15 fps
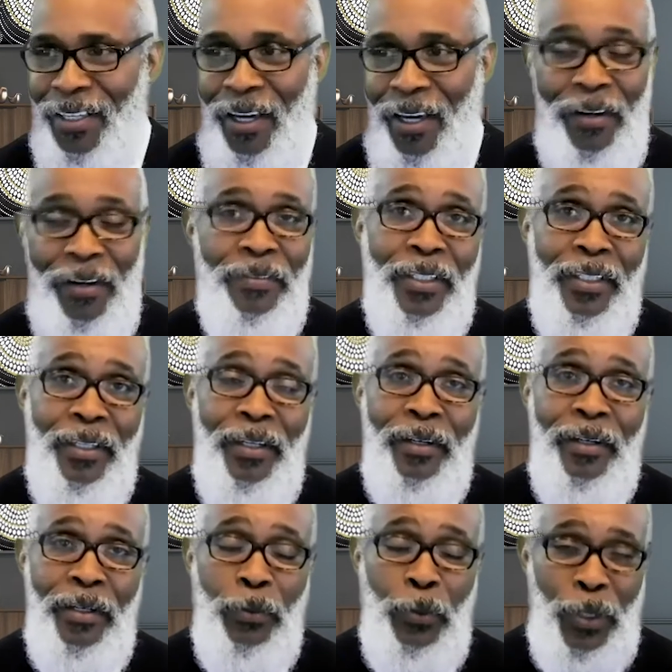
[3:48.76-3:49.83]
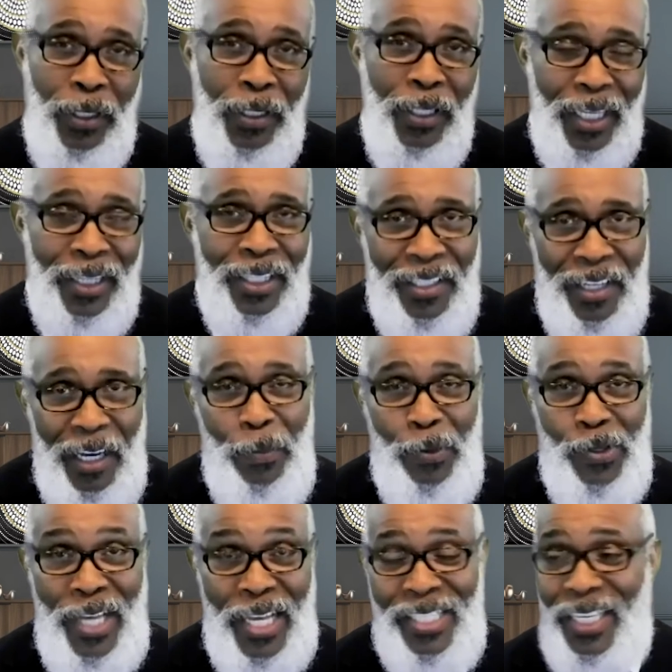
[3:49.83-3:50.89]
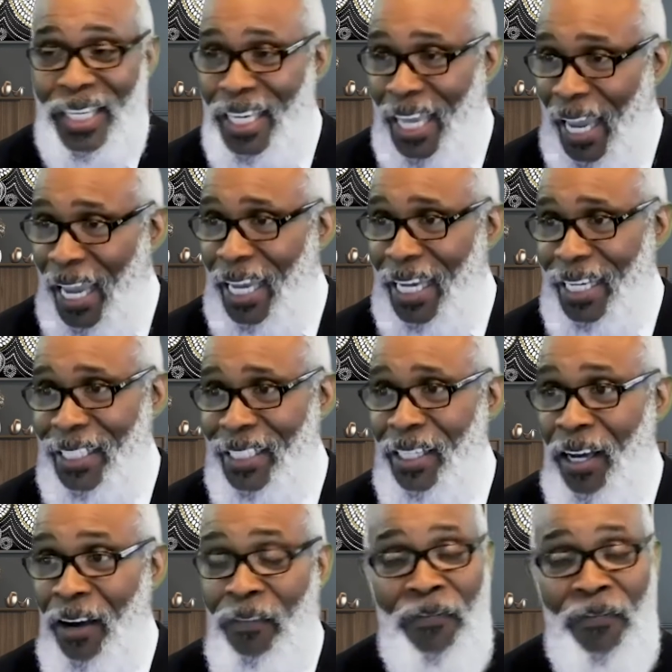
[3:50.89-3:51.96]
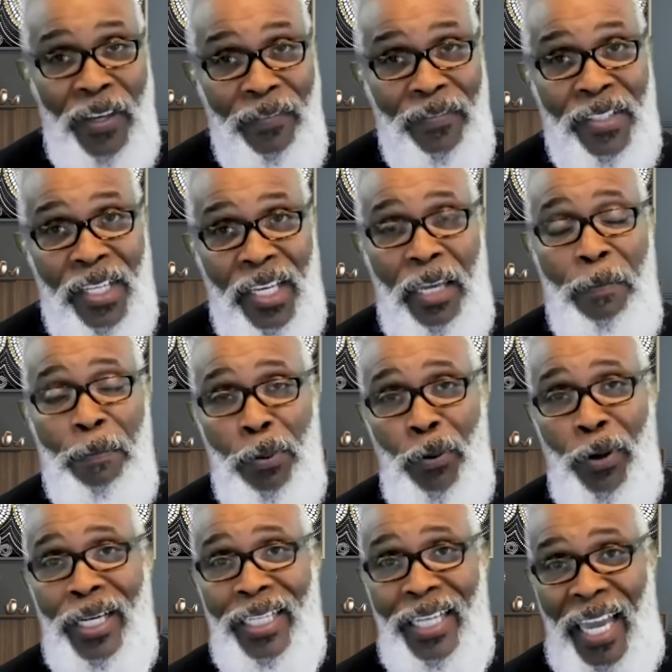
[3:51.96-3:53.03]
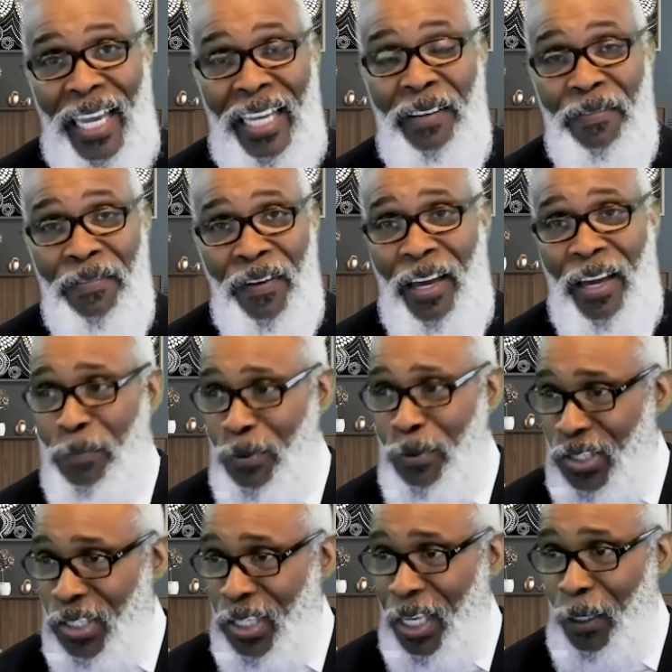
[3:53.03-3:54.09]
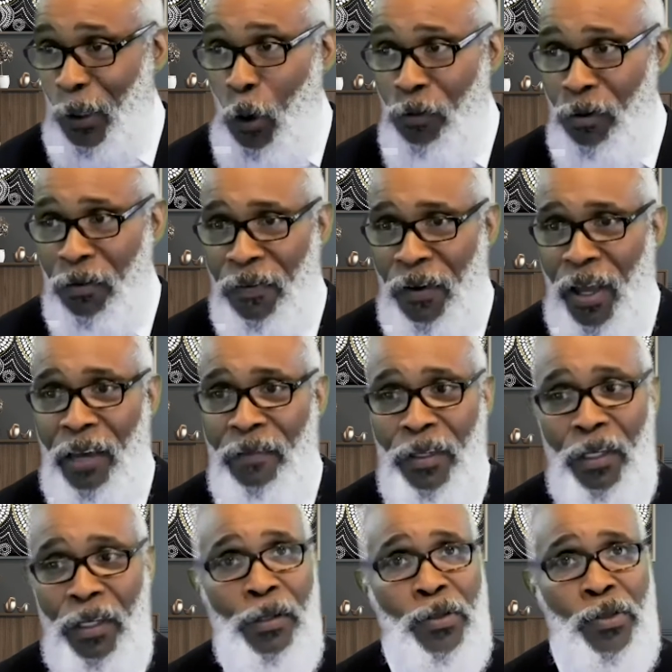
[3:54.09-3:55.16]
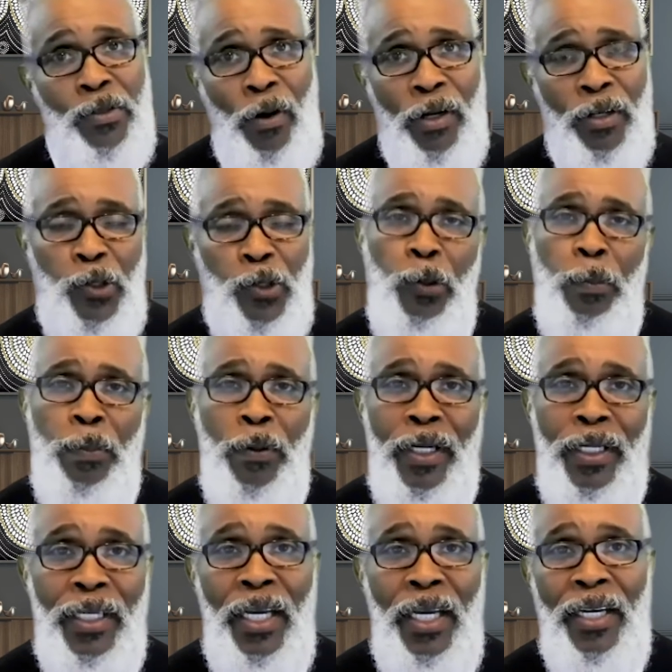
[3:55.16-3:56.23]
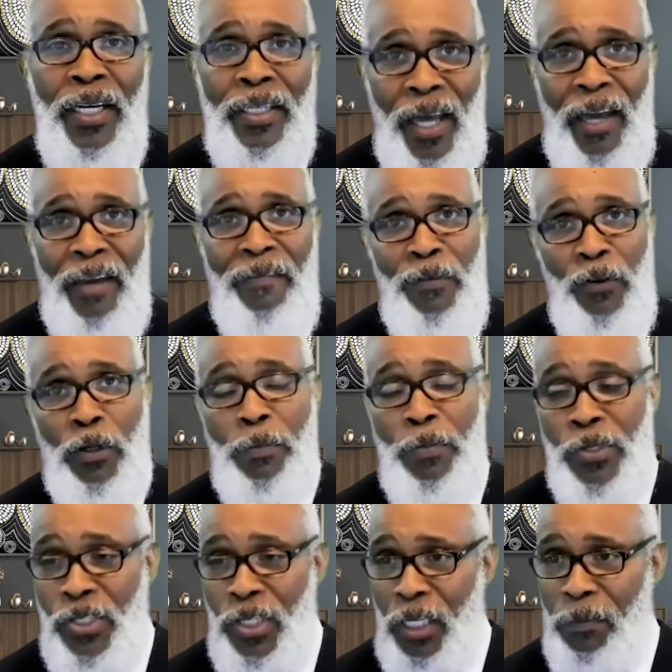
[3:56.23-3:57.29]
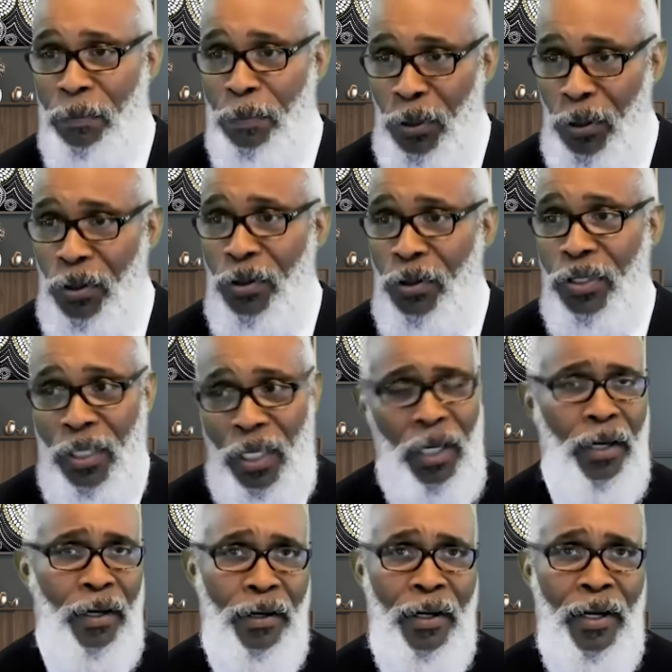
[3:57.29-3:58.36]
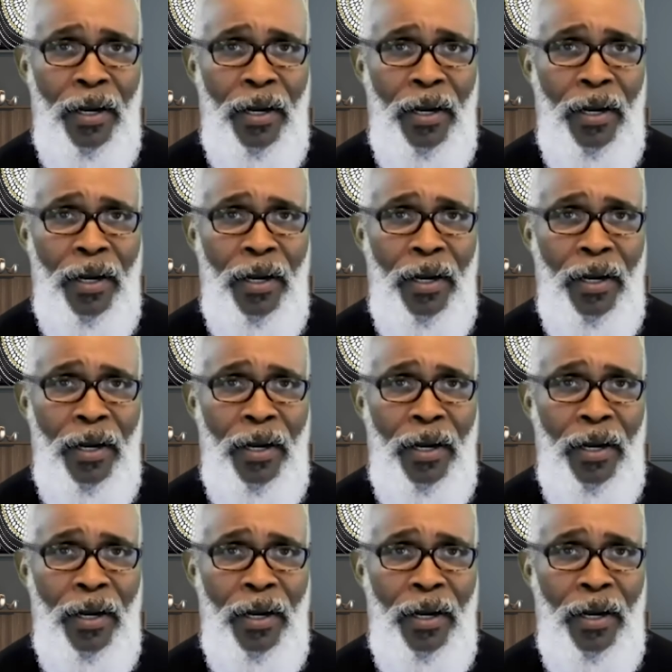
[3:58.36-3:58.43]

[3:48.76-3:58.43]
Now, when you look at the numbers, that's a gain of 15.85% over 5 years, or 2.94% per year.